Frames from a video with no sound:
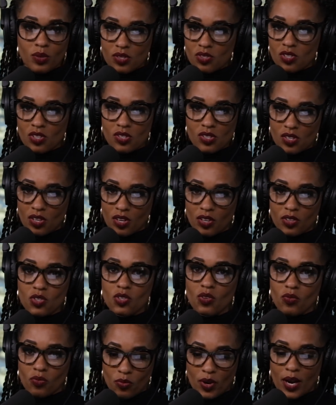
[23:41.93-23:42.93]
is just
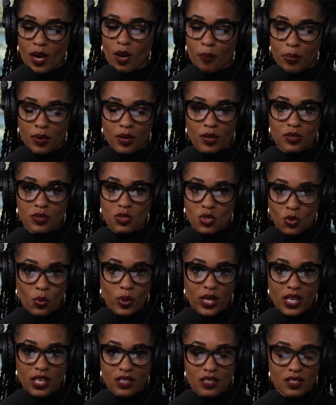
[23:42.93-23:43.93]
search Rare Bird
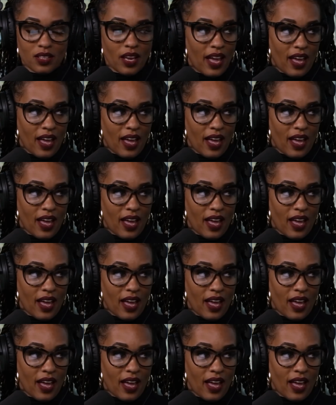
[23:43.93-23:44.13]
tweet